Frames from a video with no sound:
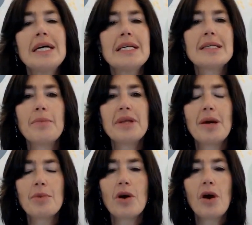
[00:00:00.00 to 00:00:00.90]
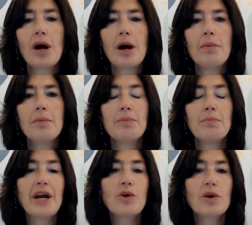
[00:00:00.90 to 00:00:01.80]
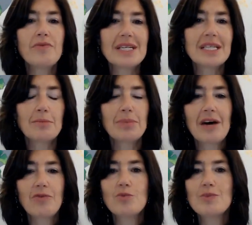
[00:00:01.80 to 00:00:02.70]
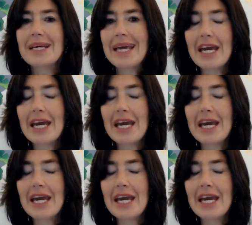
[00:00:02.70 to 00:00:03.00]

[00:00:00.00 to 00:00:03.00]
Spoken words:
Some of them are on micro investing platforms like